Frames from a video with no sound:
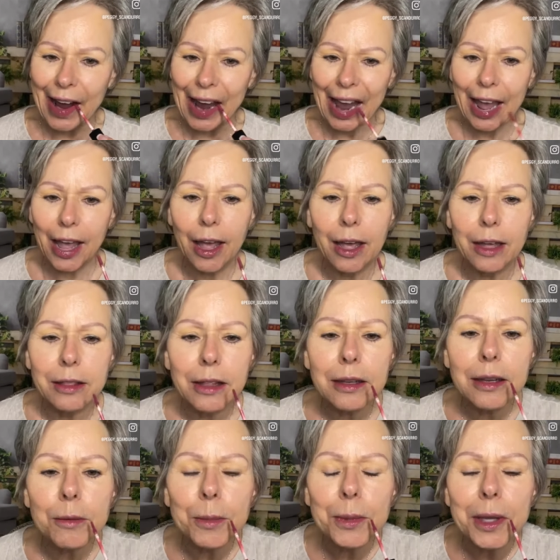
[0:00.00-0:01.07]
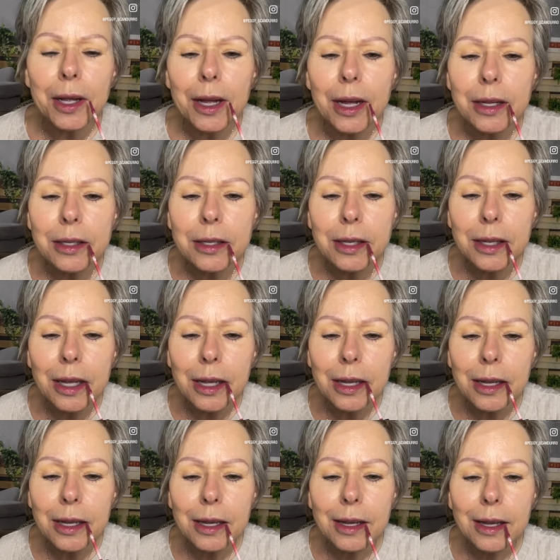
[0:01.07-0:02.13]
add the lip gloss,
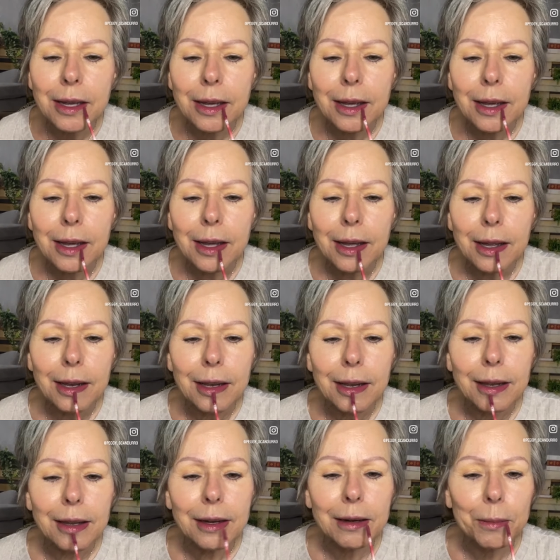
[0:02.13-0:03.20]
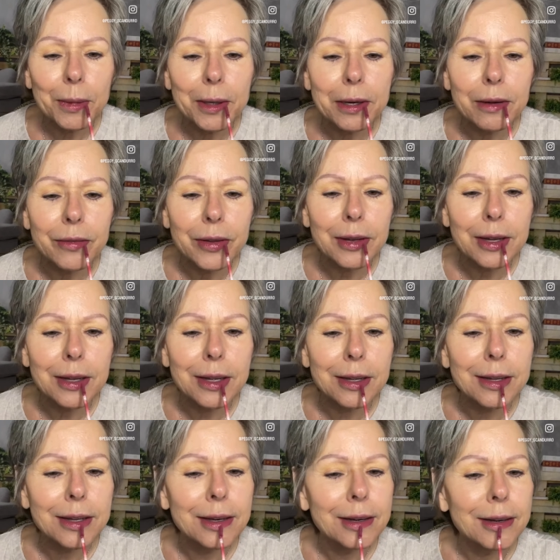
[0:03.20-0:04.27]
a little bit of a
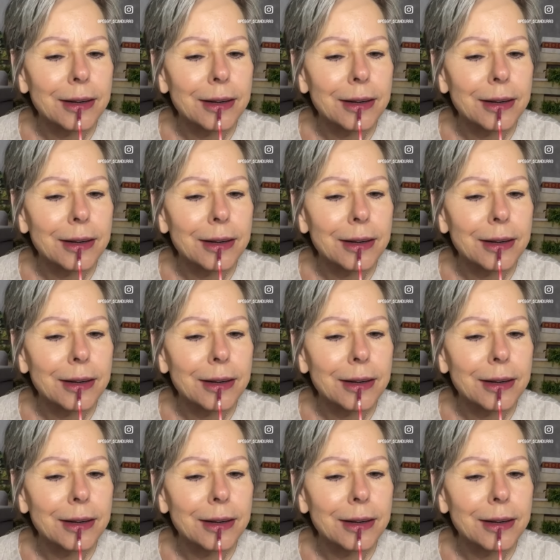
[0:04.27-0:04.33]
line.